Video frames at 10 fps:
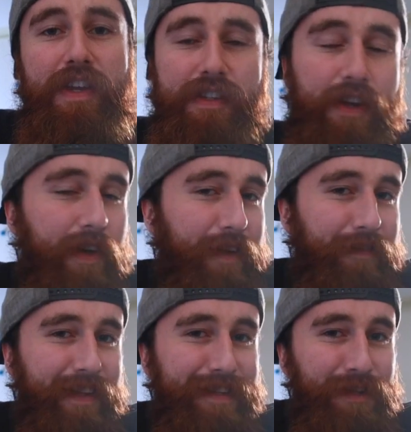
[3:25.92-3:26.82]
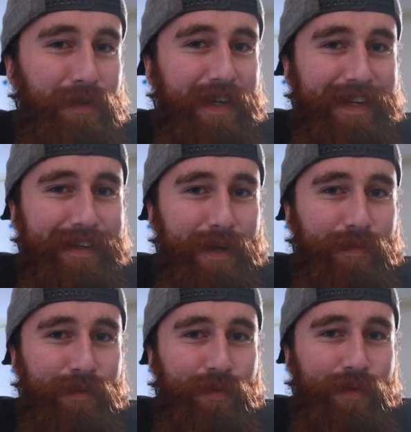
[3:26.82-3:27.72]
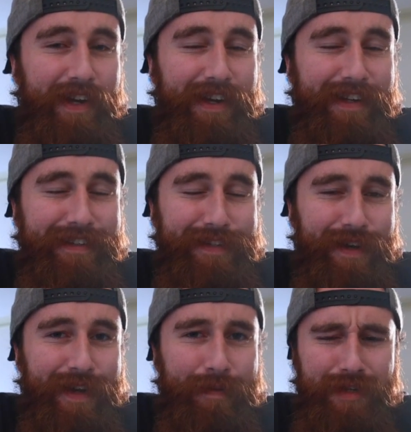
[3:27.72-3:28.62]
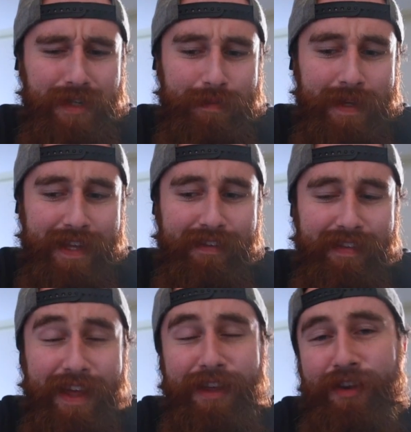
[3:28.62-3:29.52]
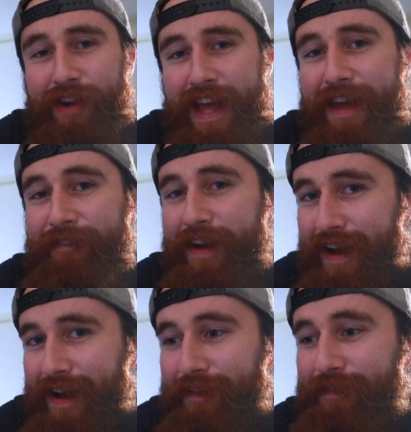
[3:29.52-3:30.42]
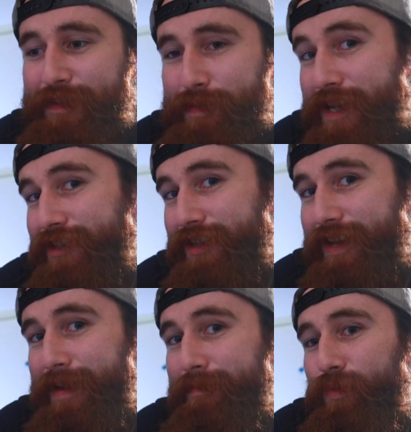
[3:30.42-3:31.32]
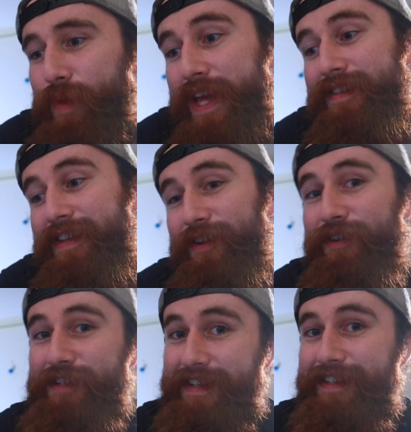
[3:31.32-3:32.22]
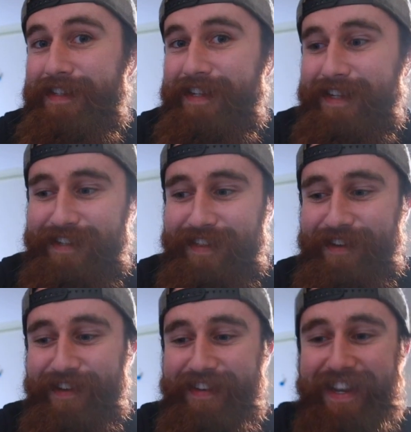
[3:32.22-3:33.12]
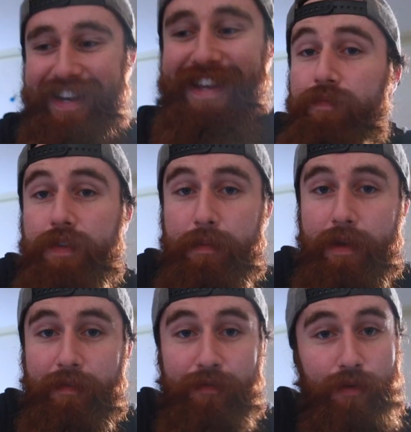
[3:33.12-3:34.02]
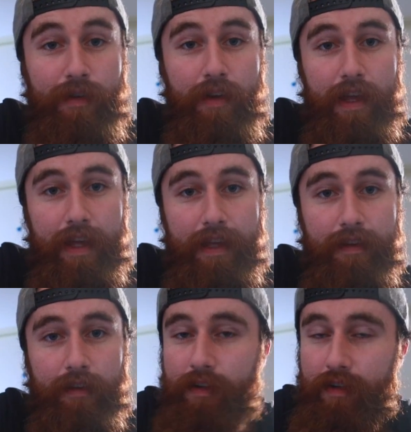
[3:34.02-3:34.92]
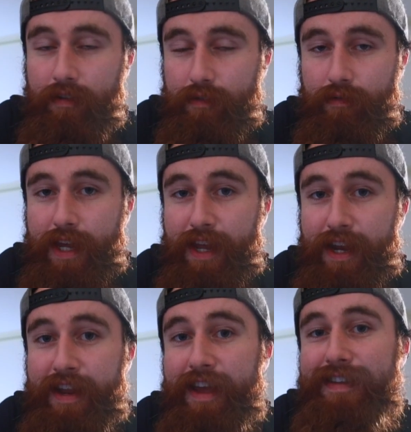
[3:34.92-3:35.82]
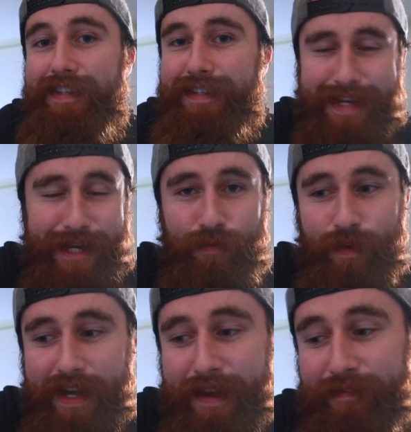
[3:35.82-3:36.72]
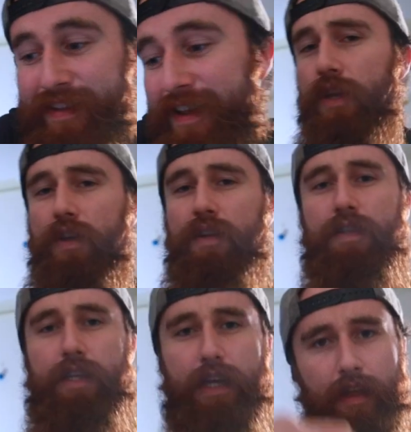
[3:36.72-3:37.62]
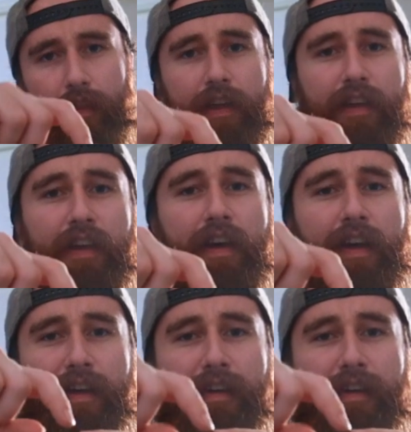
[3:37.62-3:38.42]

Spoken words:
So if you listen to it in double time, it just means that you're gonna have half as much time wasted on just listening to the content. Tip number 4 is learn to read sound waves. You're gonna see the